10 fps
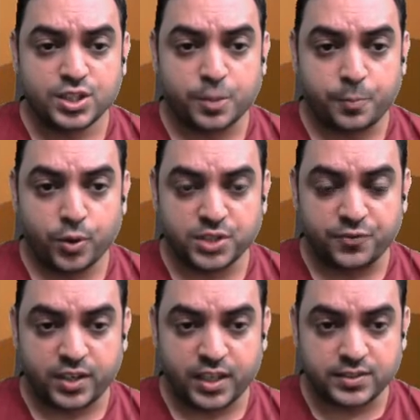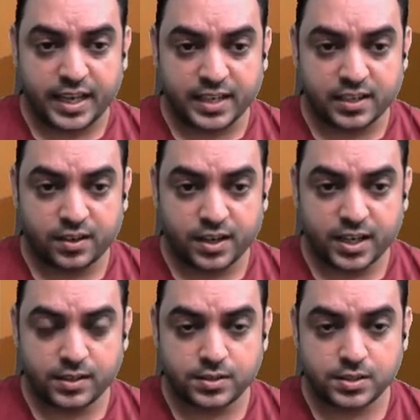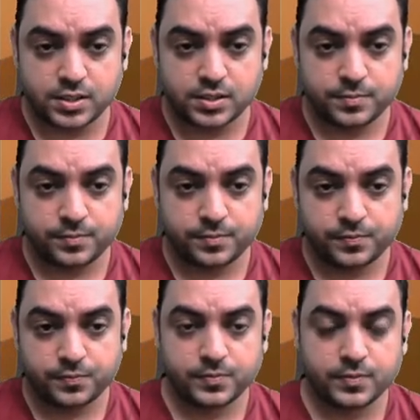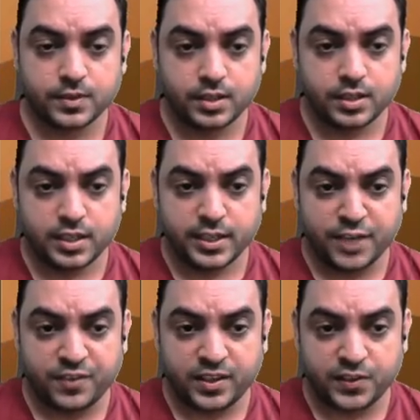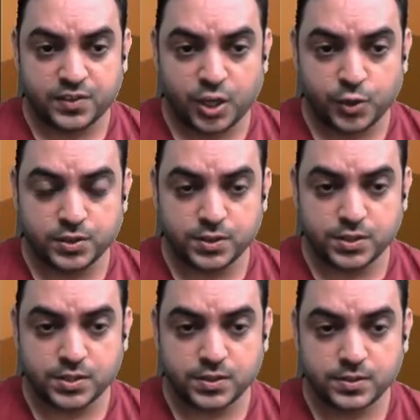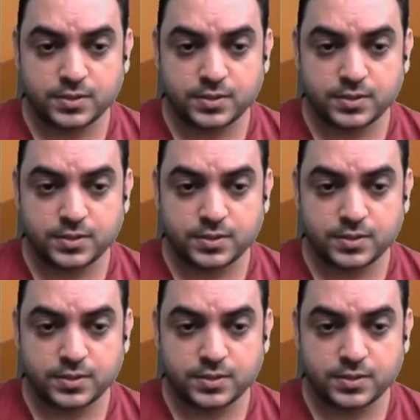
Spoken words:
Suppose if it is 800s, if it is thousands,